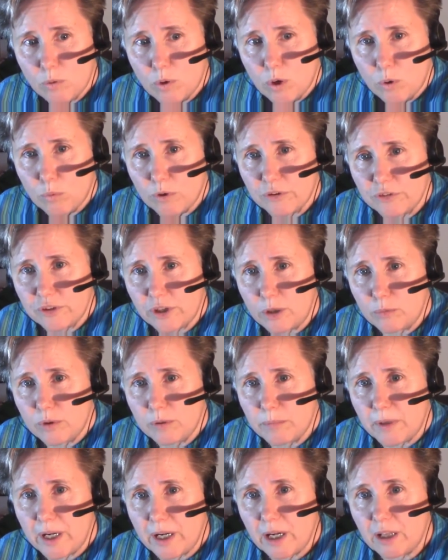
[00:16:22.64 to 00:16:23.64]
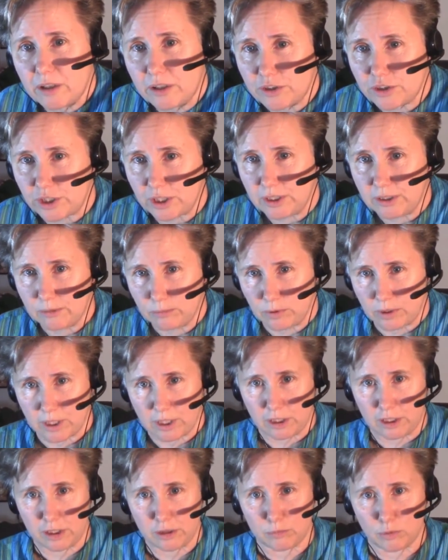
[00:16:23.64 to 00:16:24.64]
We'll start with biology. We'll get
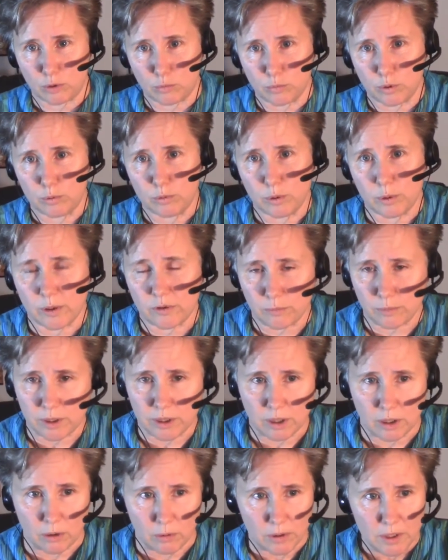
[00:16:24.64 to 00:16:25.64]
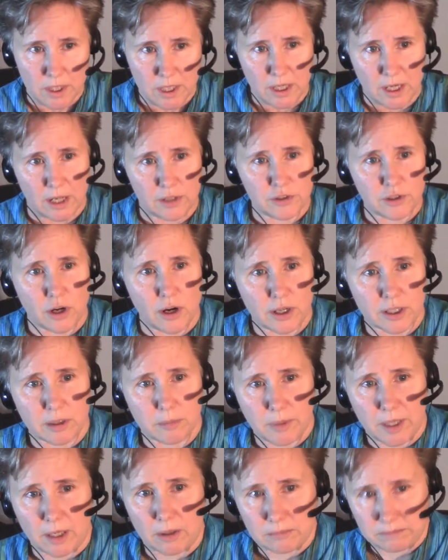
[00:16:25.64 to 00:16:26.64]
a little more woo-woo as we go and talk
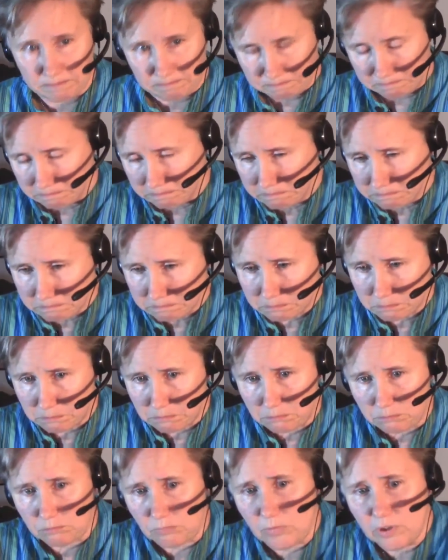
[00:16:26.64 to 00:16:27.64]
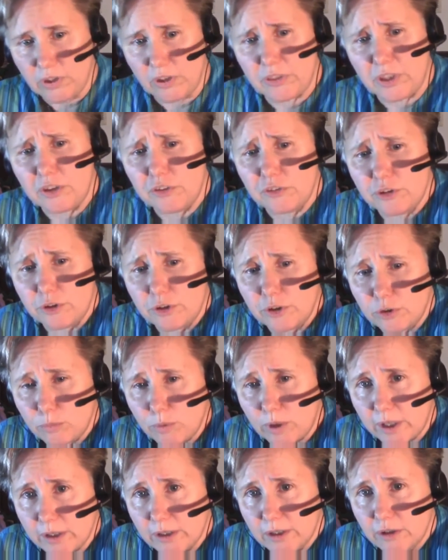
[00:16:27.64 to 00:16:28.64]
about the things that are in the
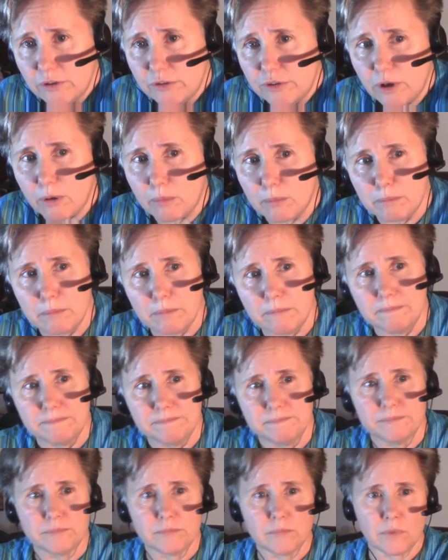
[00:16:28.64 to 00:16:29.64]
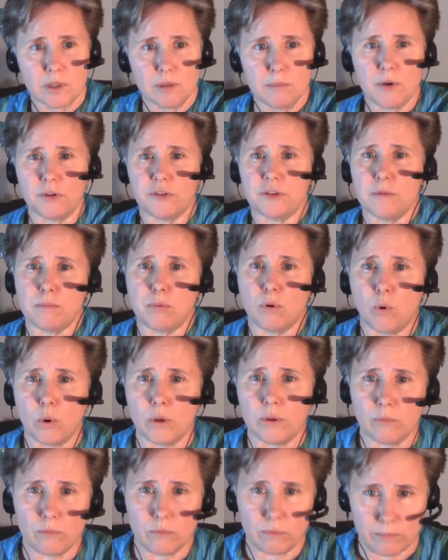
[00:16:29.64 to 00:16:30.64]
way. So, the most
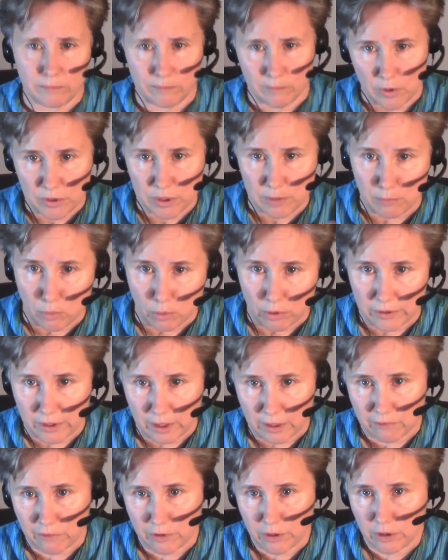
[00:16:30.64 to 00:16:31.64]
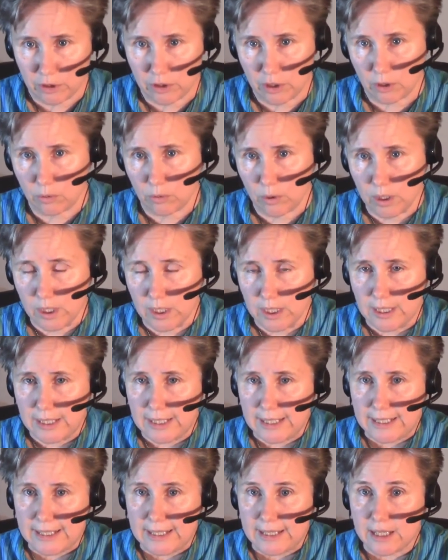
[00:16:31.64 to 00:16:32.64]
important thing for you to know
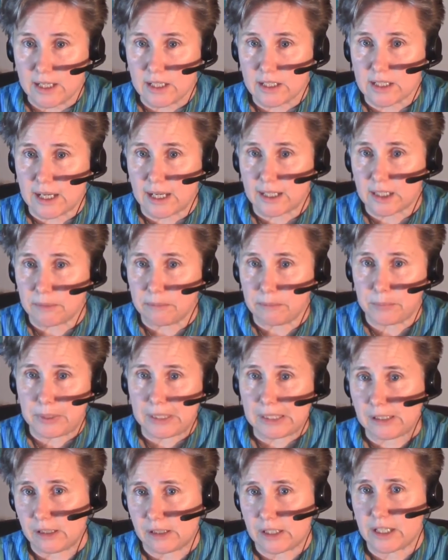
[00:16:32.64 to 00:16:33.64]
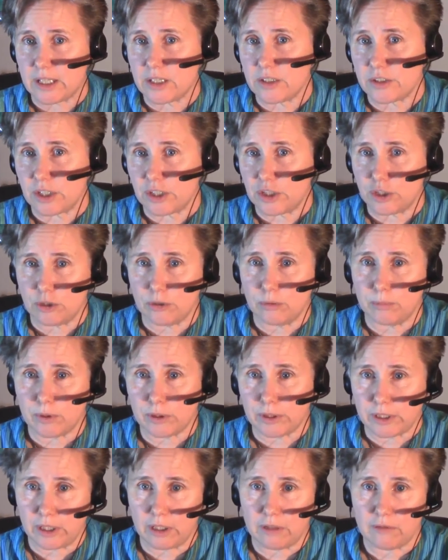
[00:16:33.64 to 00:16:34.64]
is that the big things that you
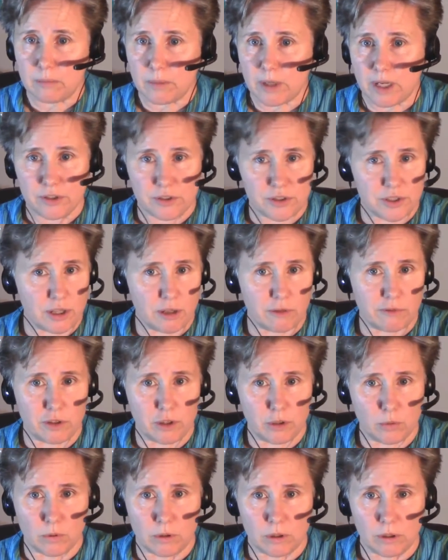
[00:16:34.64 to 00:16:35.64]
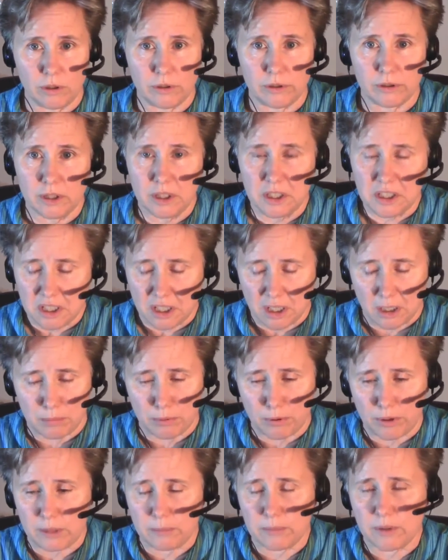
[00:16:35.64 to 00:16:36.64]
believe about yourself and the world are
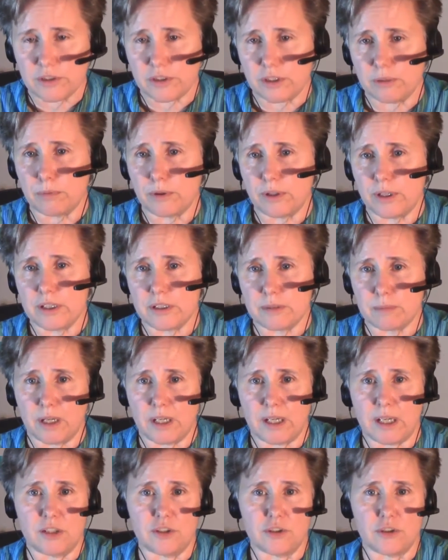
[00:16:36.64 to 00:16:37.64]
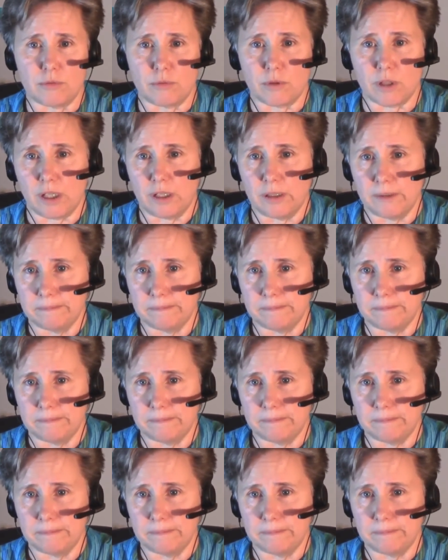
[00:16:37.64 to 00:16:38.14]
pretty much in place by age 3.